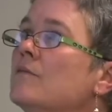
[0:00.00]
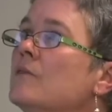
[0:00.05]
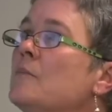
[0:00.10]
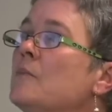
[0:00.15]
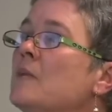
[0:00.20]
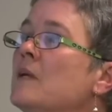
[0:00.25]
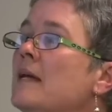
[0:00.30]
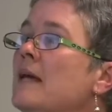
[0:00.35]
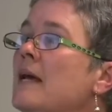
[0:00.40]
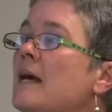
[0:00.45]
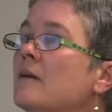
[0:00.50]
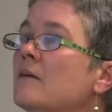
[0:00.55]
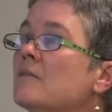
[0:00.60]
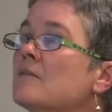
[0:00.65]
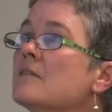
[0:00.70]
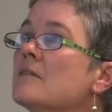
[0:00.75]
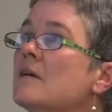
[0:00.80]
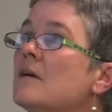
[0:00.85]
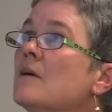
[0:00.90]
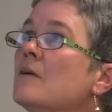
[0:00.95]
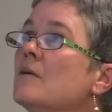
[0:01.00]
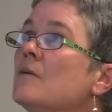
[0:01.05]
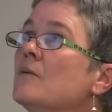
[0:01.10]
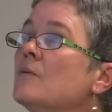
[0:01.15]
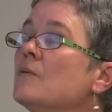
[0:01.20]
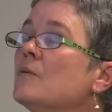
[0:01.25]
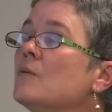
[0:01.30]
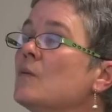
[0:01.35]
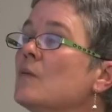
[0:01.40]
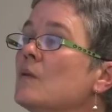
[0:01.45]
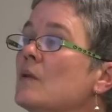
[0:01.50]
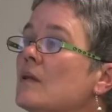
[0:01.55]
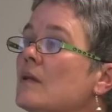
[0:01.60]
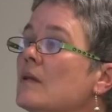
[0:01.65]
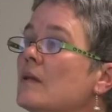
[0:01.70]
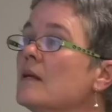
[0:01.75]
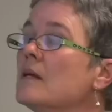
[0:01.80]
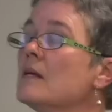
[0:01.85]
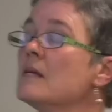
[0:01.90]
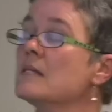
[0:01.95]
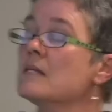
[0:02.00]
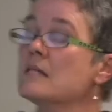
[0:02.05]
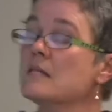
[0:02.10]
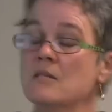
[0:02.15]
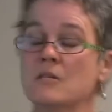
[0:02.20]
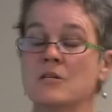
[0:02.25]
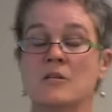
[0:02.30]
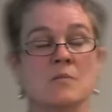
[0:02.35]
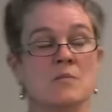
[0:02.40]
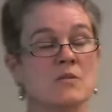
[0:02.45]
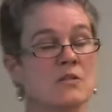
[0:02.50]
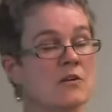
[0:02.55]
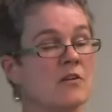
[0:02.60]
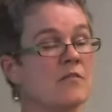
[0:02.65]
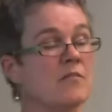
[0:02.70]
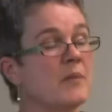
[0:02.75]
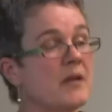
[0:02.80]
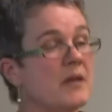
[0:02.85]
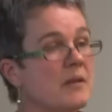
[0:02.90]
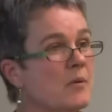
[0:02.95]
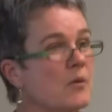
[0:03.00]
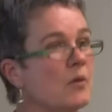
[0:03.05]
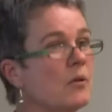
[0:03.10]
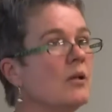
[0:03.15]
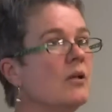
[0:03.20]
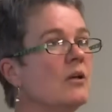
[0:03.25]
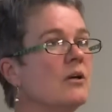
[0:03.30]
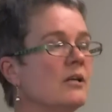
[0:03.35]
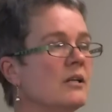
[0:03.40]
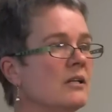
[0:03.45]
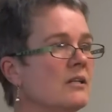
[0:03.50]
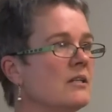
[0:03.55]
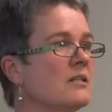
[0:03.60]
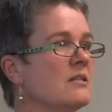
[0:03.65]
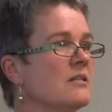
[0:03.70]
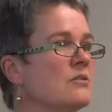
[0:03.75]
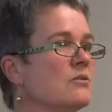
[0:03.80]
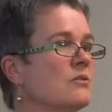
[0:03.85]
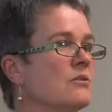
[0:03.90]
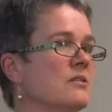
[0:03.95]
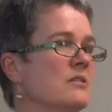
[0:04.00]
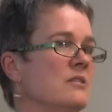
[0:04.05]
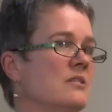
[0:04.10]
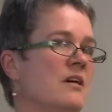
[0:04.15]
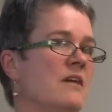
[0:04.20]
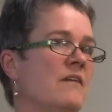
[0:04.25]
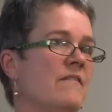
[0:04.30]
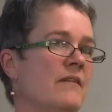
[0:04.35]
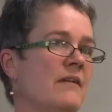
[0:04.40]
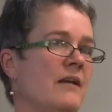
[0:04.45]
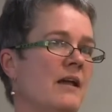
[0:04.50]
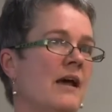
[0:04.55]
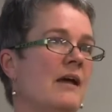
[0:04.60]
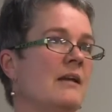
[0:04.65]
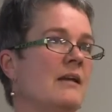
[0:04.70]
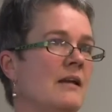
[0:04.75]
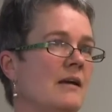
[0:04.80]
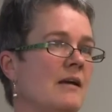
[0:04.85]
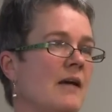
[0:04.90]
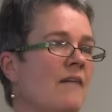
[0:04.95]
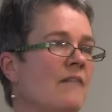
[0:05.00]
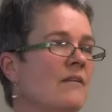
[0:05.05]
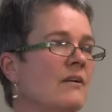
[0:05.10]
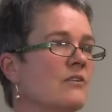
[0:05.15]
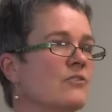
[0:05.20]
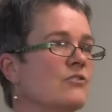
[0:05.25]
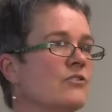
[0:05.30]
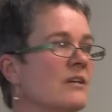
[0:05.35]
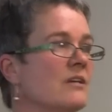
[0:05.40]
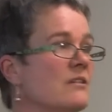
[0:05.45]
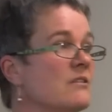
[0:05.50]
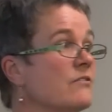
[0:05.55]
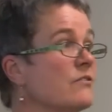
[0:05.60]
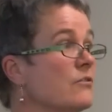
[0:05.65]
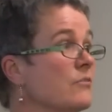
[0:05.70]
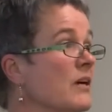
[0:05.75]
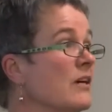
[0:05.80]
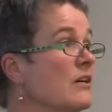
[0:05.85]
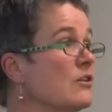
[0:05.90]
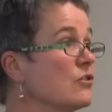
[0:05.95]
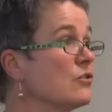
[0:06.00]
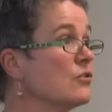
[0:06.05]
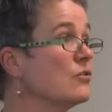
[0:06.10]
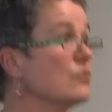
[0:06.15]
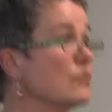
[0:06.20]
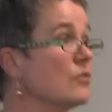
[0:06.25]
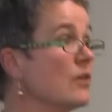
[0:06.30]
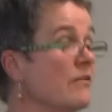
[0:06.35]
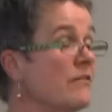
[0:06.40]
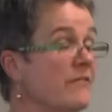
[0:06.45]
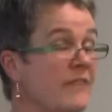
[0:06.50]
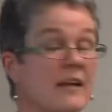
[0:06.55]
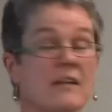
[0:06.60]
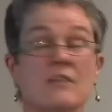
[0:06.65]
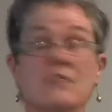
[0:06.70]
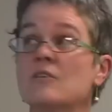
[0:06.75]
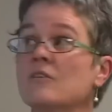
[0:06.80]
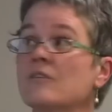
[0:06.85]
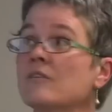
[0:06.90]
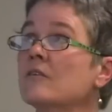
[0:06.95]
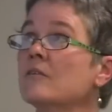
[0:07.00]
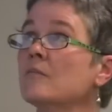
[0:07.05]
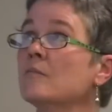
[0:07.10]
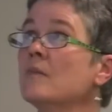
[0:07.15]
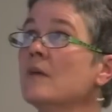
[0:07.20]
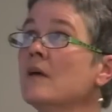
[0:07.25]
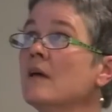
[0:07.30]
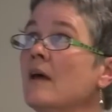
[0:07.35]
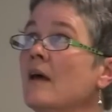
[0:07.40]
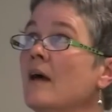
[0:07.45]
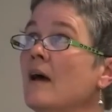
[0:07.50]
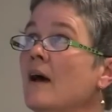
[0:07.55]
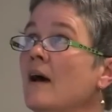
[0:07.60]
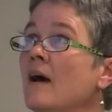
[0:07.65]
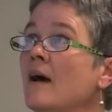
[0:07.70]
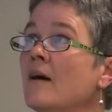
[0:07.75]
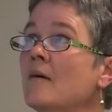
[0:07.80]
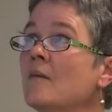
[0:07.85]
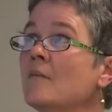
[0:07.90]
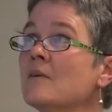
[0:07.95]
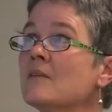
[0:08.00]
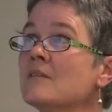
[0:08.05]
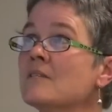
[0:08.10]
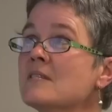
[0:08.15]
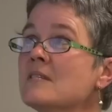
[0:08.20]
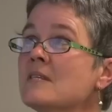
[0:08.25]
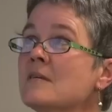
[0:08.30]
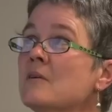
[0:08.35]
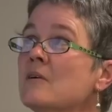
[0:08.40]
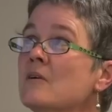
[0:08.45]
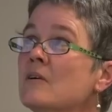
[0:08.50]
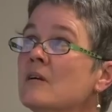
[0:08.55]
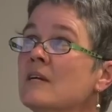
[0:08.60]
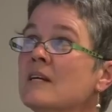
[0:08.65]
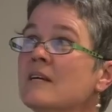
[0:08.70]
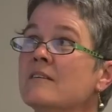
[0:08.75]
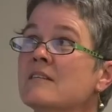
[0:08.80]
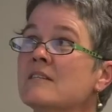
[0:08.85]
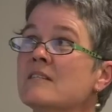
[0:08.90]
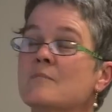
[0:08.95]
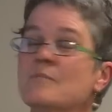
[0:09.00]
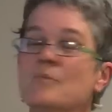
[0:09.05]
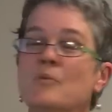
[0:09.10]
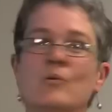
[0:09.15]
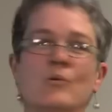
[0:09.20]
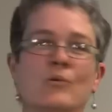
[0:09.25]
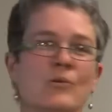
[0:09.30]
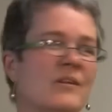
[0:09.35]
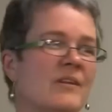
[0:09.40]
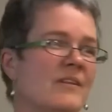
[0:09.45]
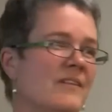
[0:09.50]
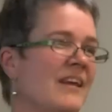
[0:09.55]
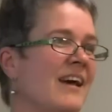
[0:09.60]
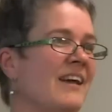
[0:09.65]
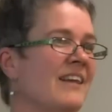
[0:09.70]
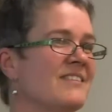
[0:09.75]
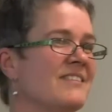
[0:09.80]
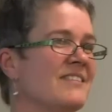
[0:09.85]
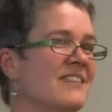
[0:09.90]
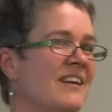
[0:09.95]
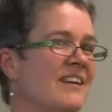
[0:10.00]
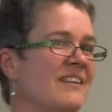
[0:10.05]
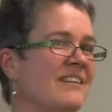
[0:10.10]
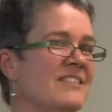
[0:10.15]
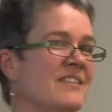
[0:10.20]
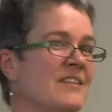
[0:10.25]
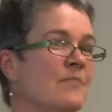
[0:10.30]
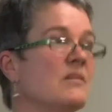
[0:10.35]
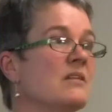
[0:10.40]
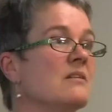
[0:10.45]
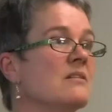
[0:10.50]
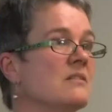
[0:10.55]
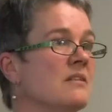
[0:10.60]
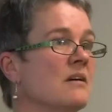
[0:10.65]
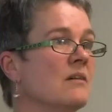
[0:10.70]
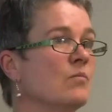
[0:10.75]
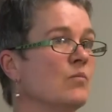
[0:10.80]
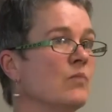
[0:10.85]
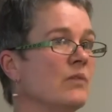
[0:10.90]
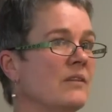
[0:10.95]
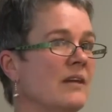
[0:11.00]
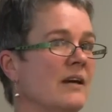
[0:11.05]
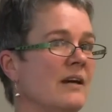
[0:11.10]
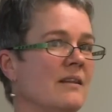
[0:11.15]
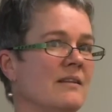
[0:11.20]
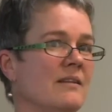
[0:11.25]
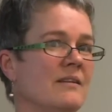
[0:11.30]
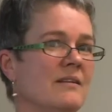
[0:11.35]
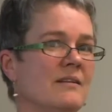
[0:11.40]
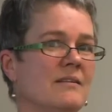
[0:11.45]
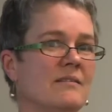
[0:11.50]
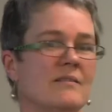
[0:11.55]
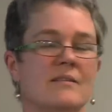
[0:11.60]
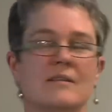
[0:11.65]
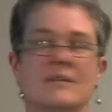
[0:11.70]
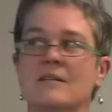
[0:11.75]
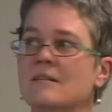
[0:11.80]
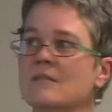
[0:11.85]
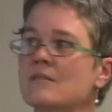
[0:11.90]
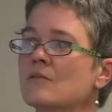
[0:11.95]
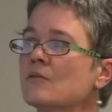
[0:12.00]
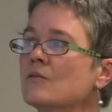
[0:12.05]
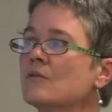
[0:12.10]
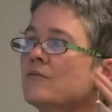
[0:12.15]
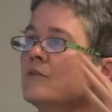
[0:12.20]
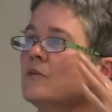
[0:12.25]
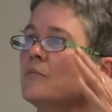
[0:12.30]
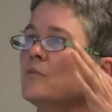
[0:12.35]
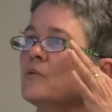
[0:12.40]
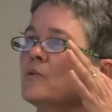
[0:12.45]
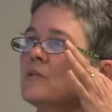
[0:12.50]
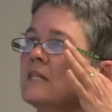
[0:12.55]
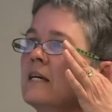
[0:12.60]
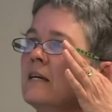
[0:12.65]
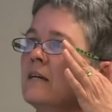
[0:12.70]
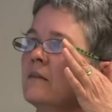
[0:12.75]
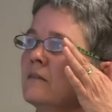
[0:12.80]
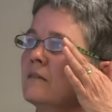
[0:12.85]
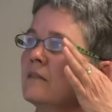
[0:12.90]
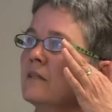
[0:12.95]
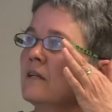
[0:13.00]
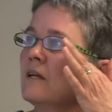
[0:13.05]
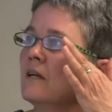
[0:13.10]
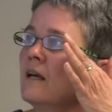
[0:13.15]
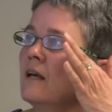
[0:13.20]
Rippling out, so in terms of people learning this sort of stuff and it having a transformational effect on them, as I said earlier, it's important that that's then something's done with that, that it sort of ripples out.